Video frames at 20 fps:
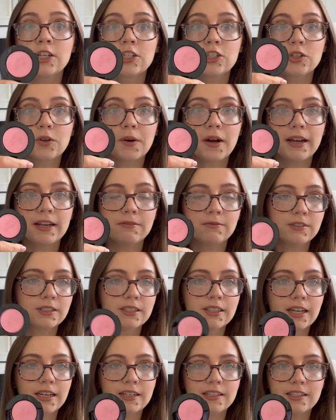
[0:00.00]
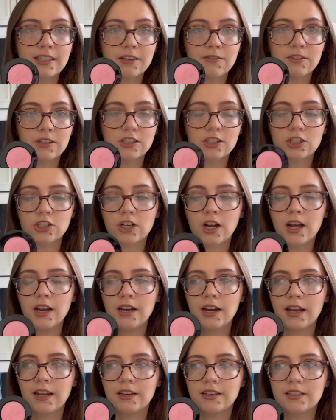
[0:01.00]
so I decided to give this a shot.
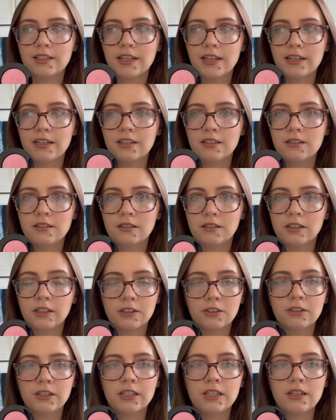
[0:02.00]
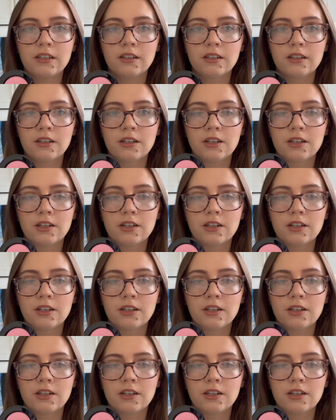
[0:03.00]
And it is literally,